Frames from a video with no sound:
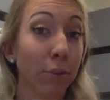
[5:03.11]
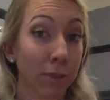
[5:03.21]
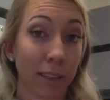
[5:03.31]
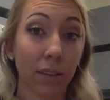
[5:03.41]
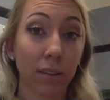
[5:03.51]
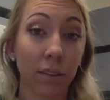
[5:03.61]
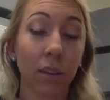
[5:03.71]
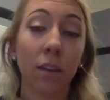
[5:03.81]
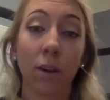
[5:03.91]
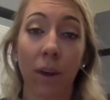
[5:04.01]
or 6.
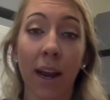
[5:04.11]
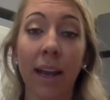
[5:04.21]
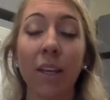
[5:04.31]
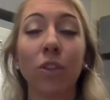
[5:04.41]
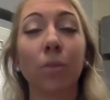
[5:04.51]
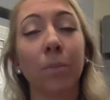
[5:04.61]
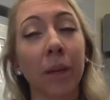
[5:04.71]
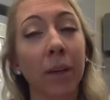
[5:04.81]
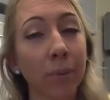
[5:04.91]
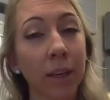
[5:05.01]
Okay, so
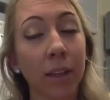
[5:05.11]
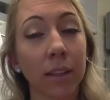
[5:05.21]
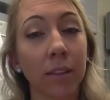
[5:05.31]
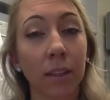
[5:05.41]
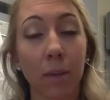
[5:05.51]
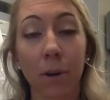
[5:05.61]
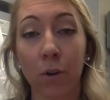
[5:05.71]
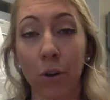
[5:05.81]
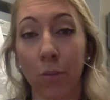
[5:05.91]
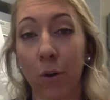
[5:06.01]
be realistic
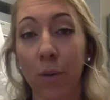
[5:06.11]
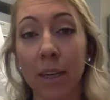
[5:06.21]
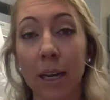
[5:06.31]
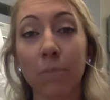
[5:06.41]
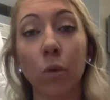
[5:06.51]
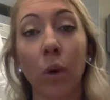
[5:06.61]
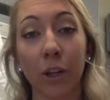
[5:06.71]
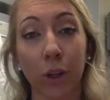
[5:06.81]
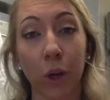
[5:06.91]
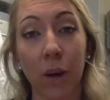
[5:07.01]
about your probing depths when
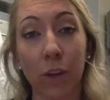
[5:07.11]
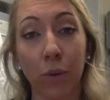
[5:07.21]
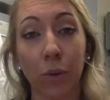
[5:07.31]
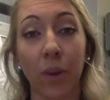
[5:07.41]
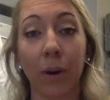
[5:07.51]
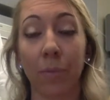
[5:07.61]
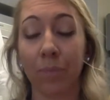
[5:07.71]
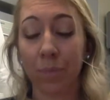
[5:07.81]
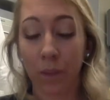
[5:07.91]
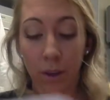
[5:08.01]
you're going through there.
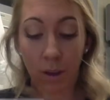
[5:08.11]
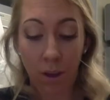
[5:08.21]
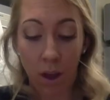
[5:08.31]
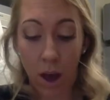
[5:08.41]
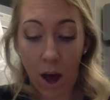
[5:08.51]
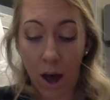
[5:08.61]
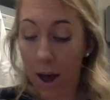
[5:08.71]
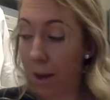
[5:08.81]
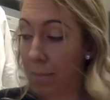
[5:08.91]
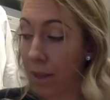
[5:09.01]

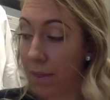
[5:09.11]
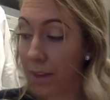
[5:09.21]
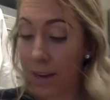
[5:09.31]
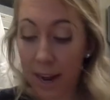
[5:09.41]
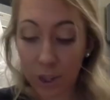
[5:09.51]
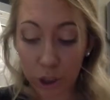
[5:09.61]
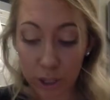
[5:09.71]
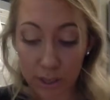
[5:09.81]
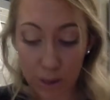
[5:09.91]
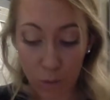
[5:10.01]
The next
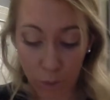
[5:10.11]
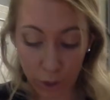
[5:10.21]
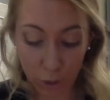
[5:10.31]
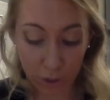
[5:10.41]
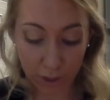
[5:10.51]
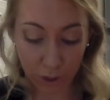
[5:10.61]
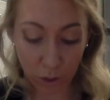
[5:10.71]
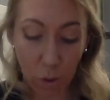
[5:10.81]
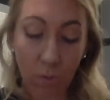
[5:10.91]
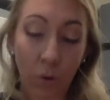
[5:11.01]
sheet that we're going to
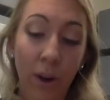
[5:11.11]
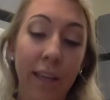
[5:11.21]
go over